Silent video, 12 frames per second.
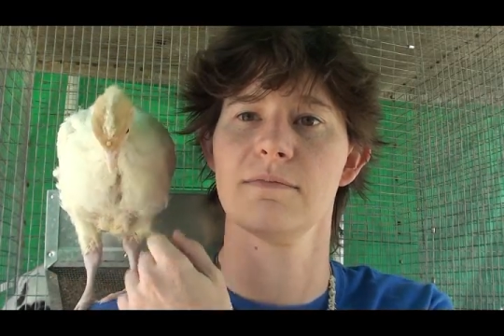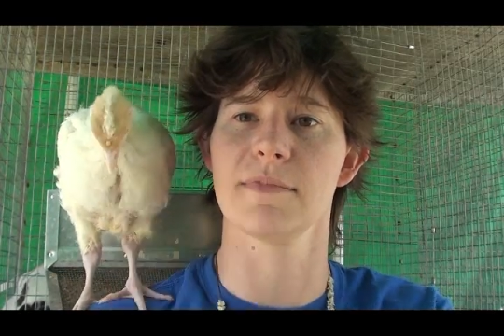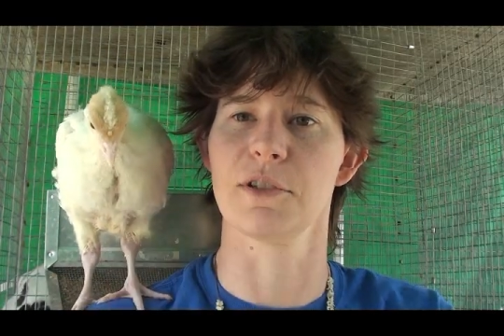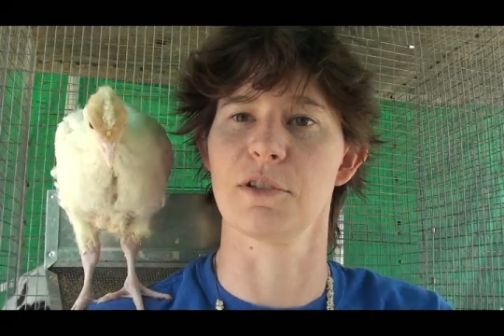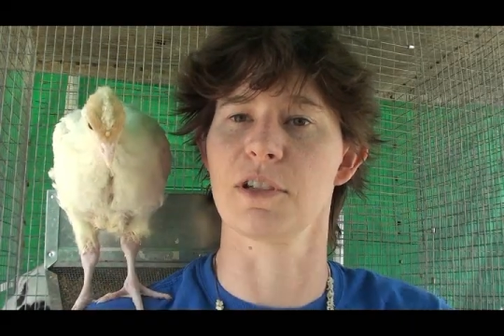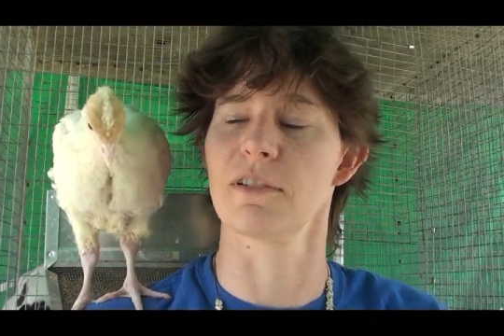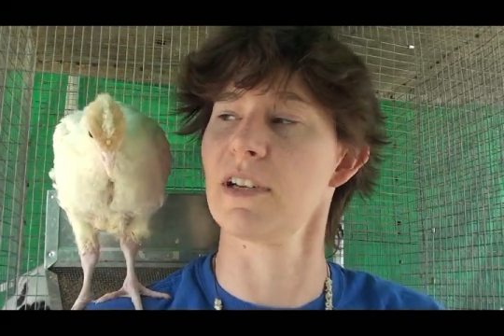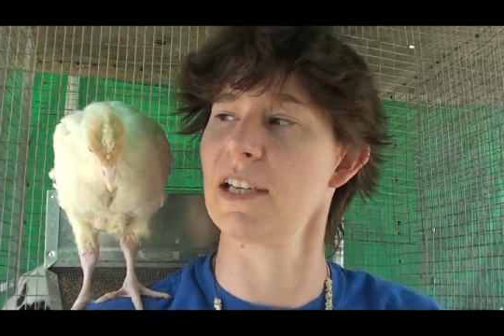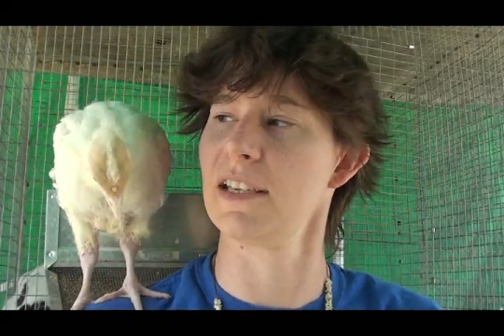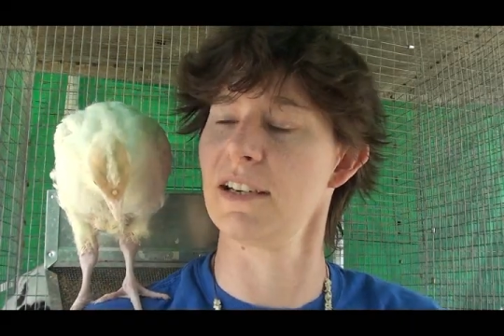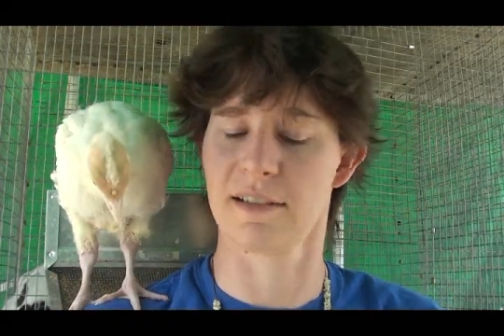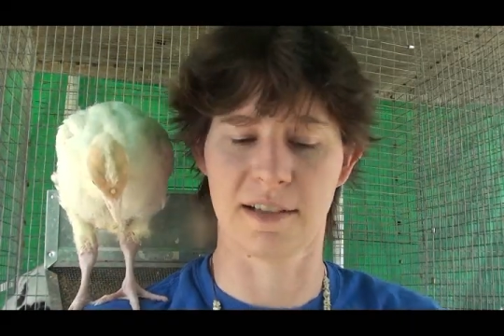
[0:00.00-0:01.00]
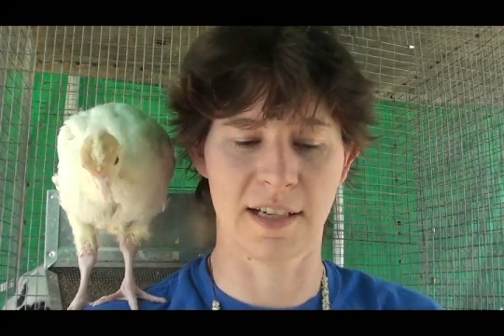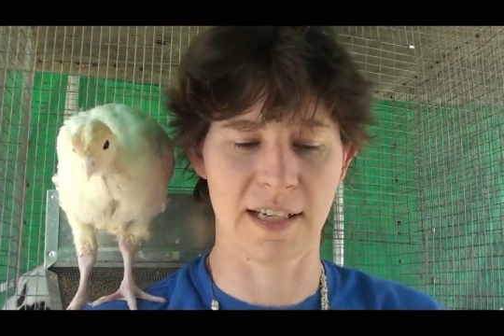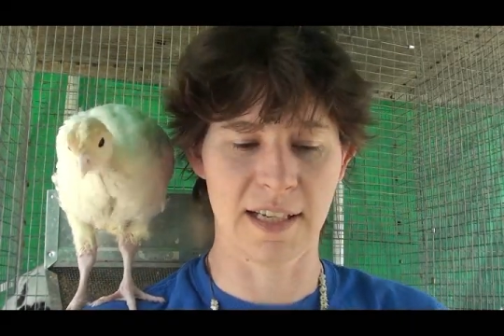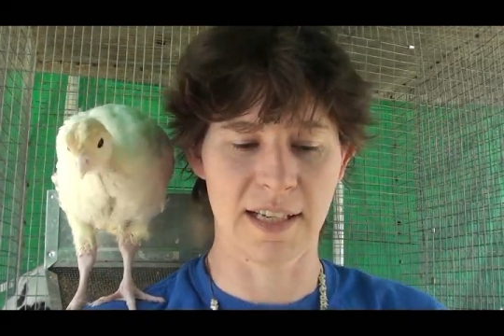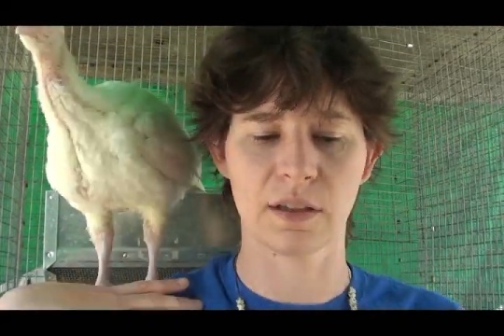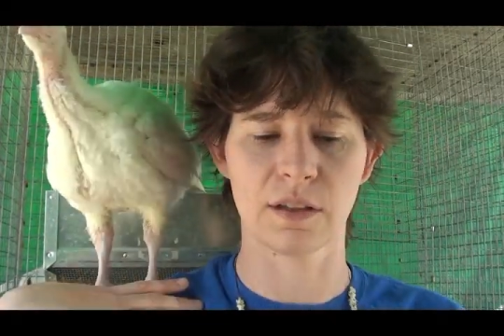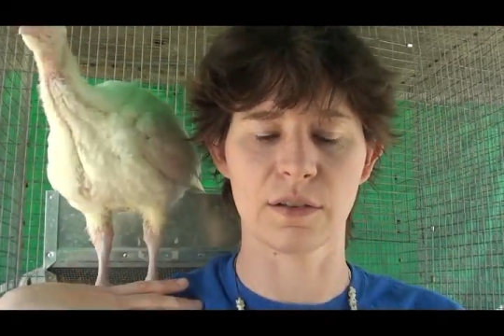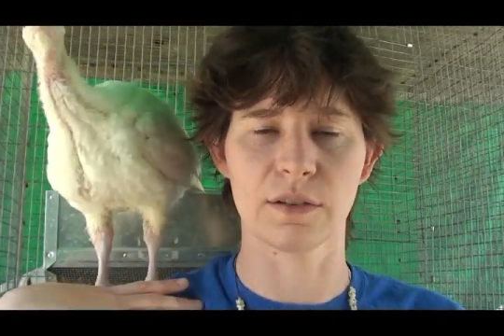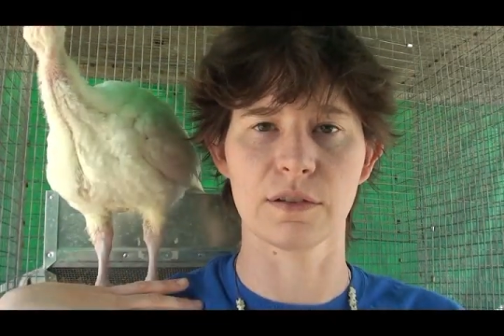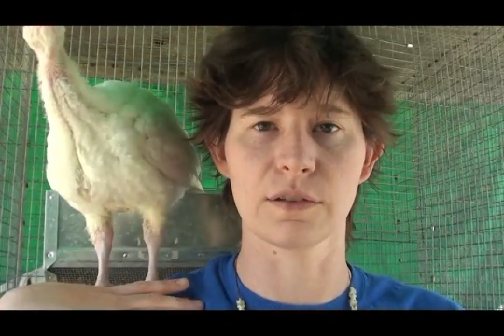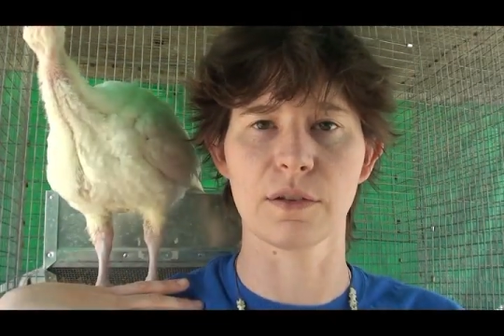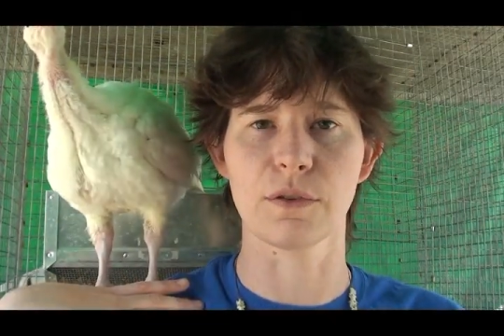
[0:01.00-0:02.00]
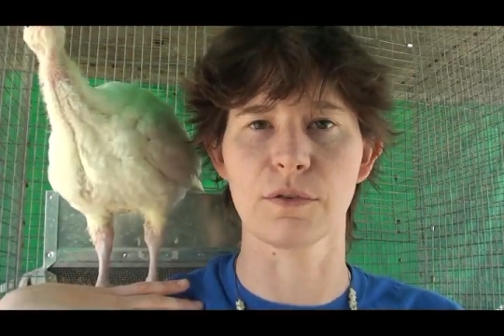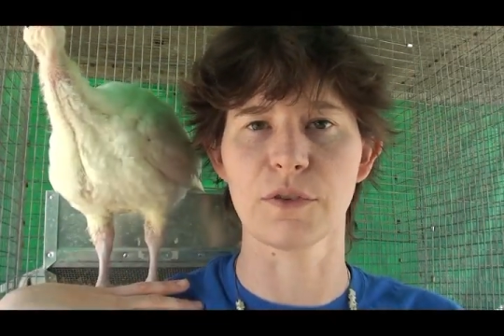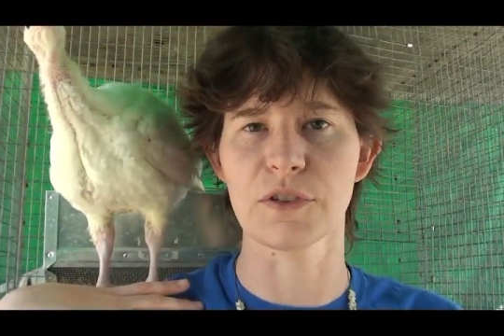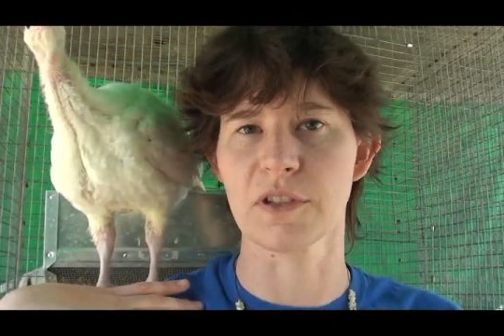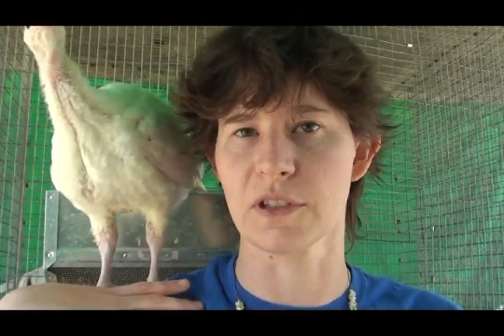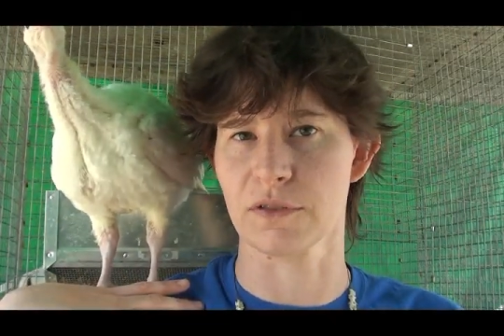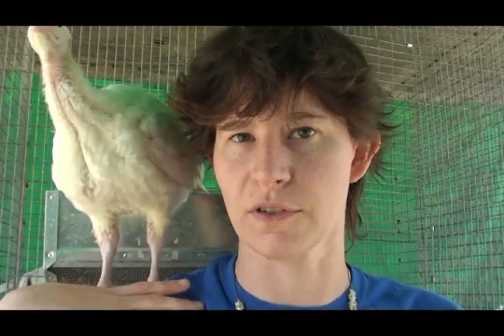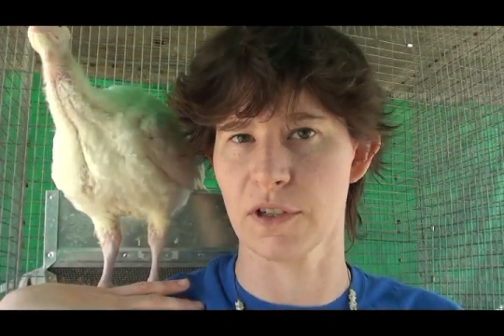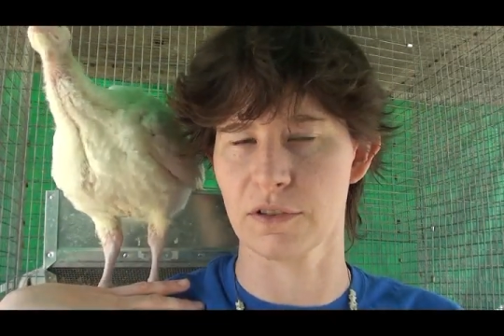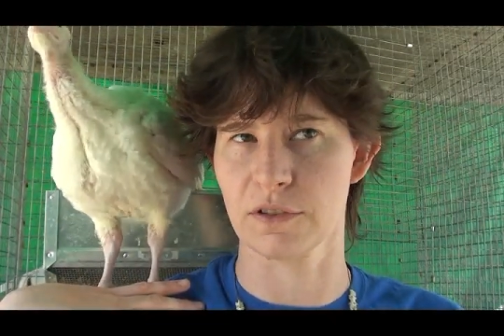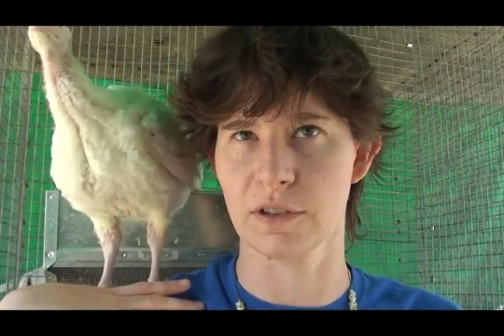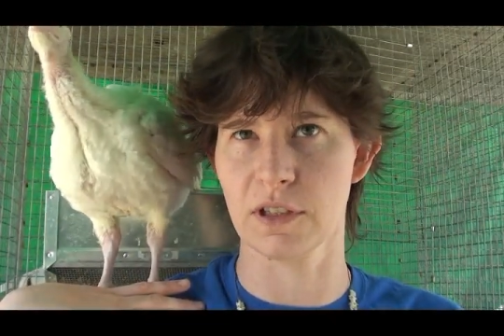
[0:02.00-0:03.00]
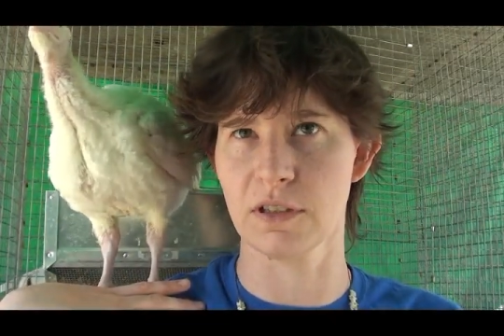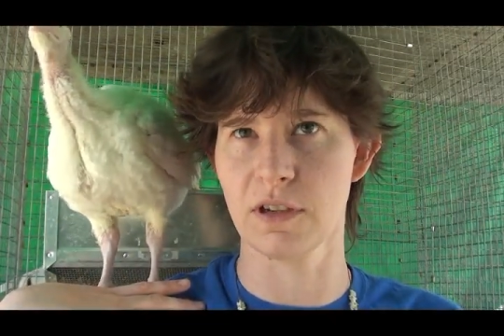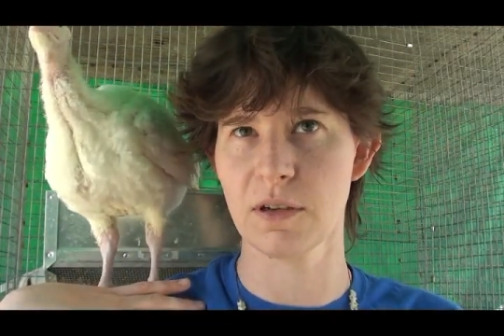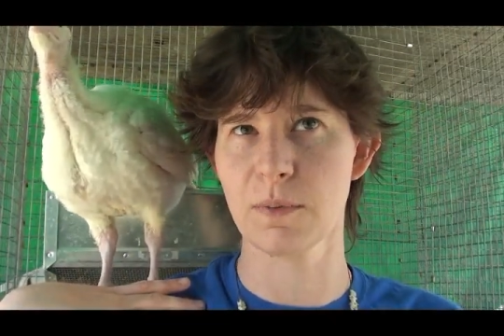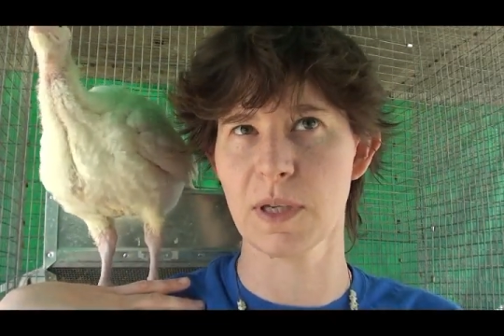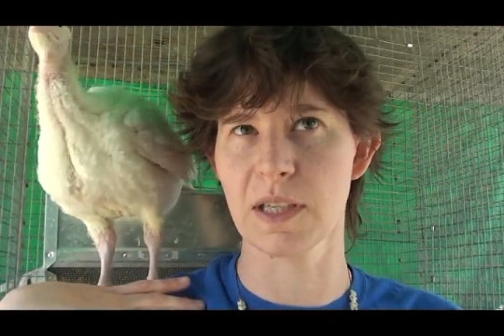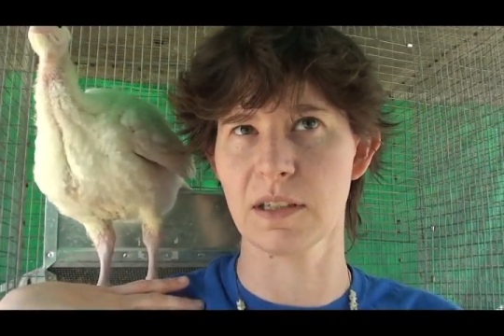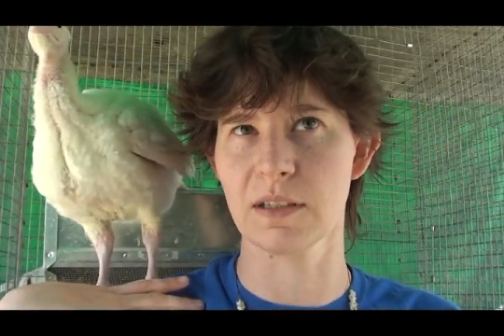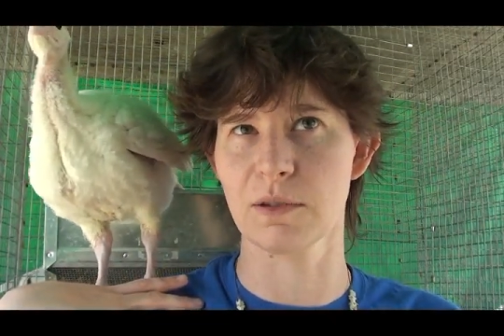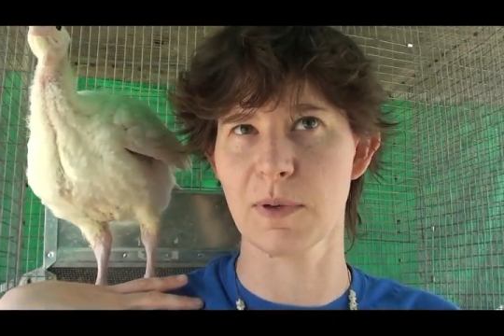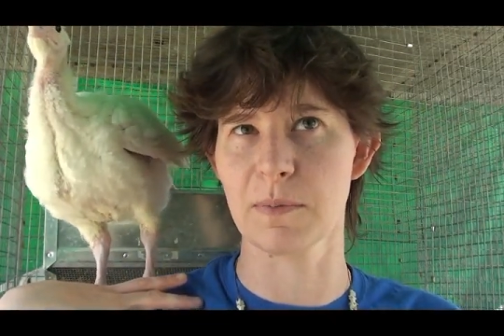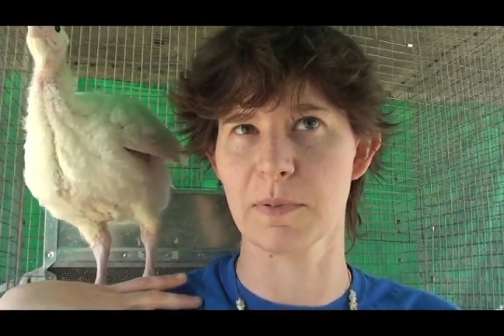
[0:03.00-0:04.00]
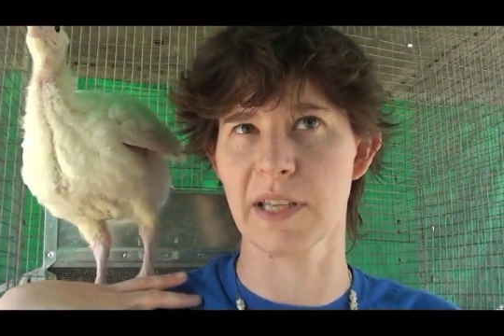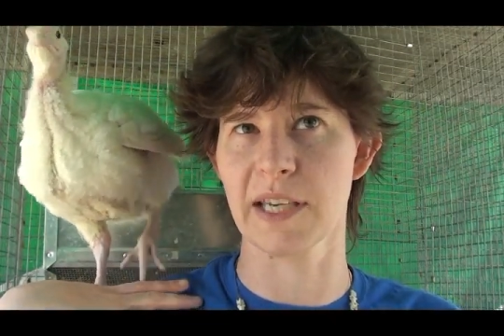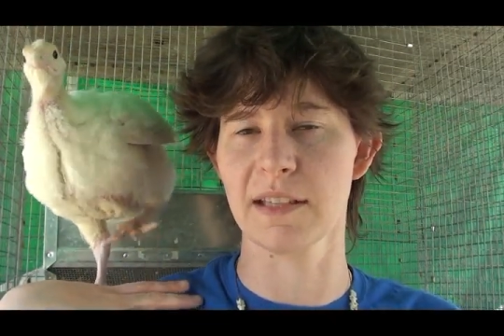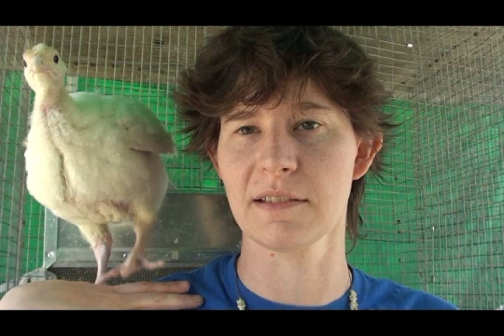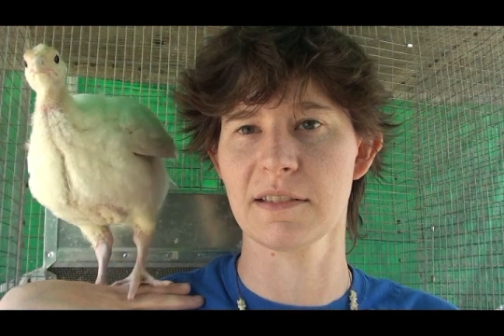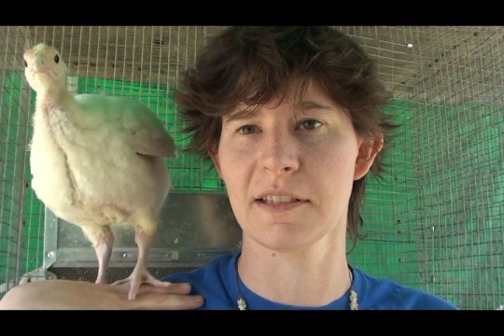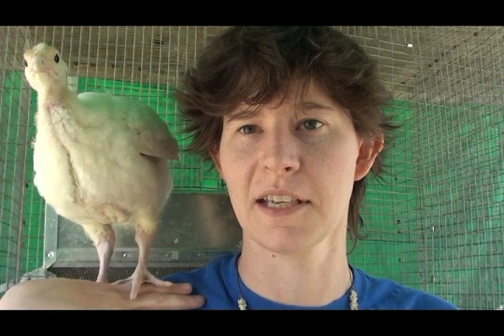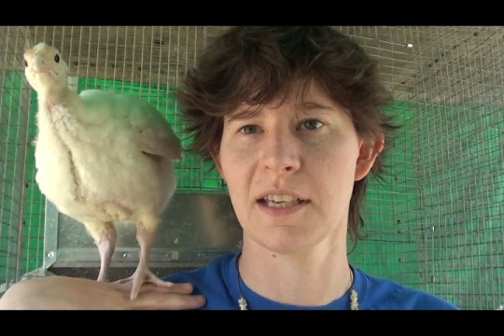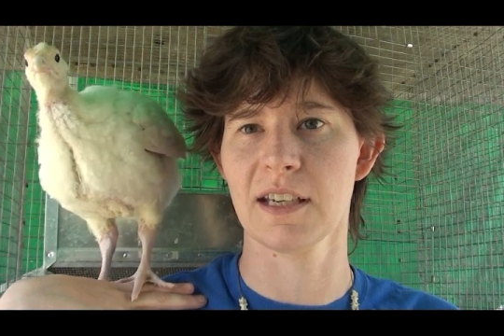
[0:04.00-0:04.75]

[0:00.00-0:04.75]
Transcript: little girl right here. So first things first, you know how when you make plans